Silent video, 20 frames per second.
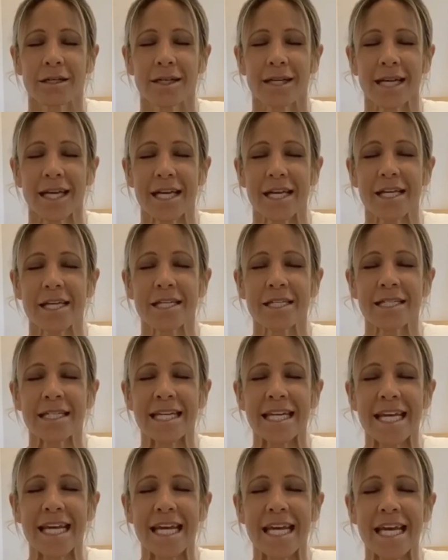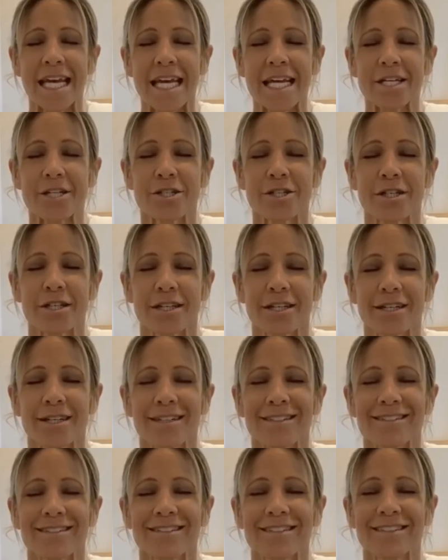into each
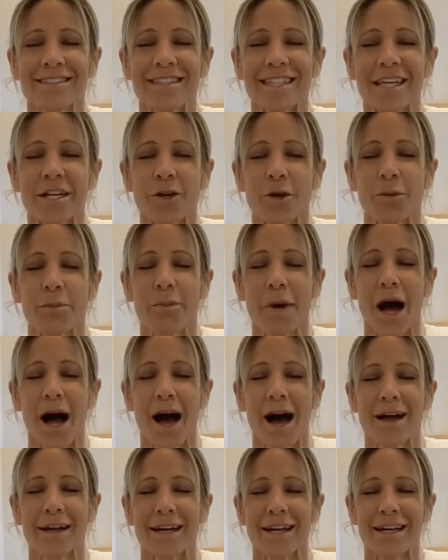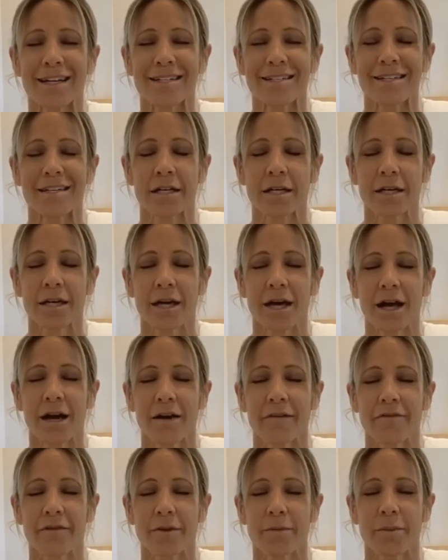little pocket
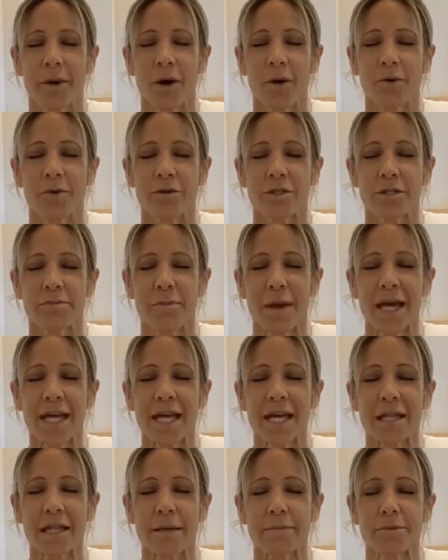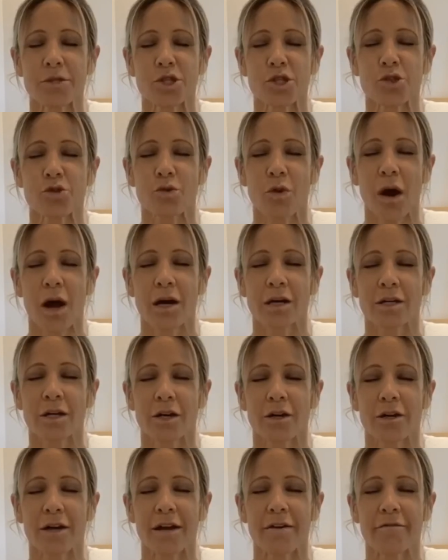of the bones, making them
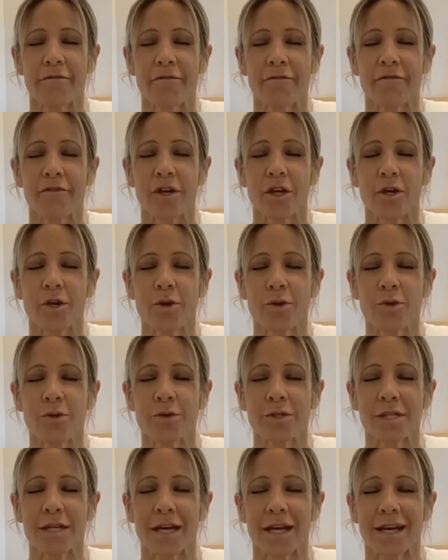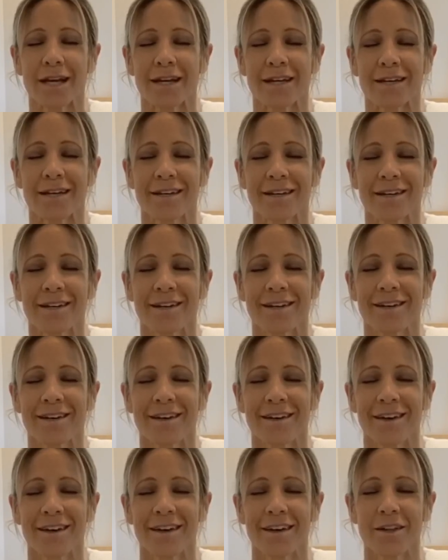stronger, infusing
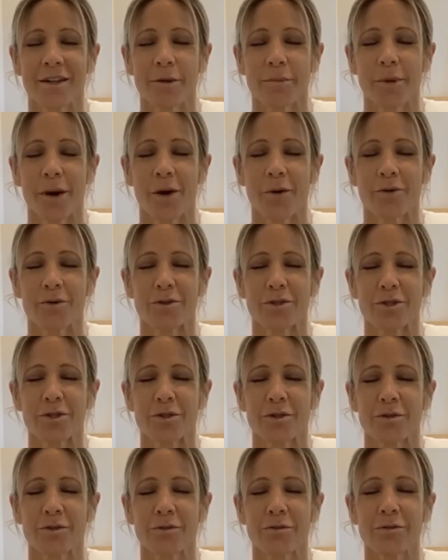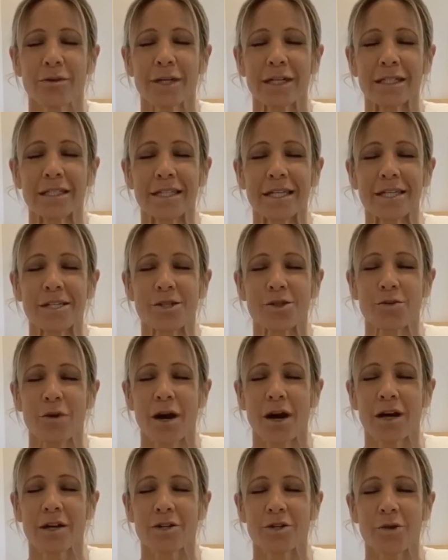the bones really
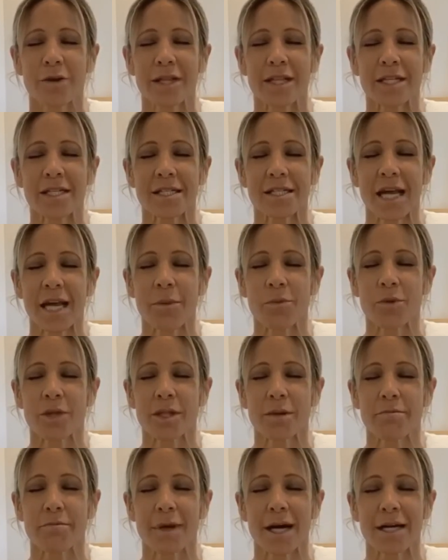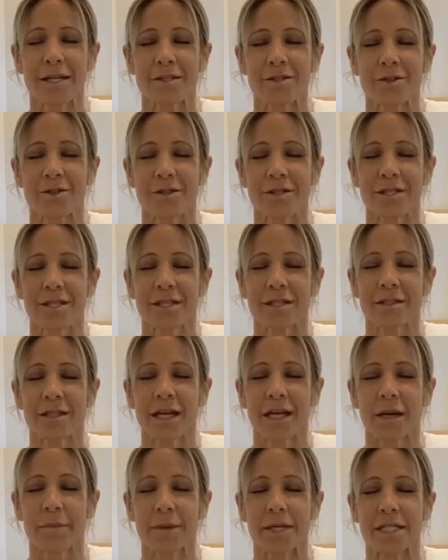strong, doing the same with the muscles, the
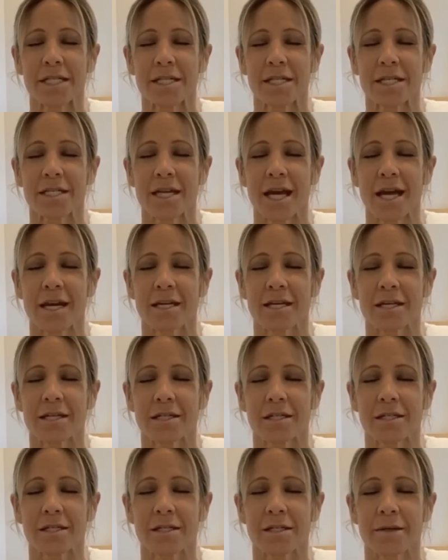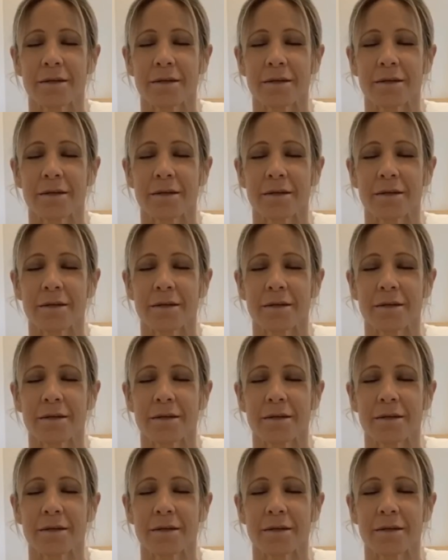ligaments, the tendons.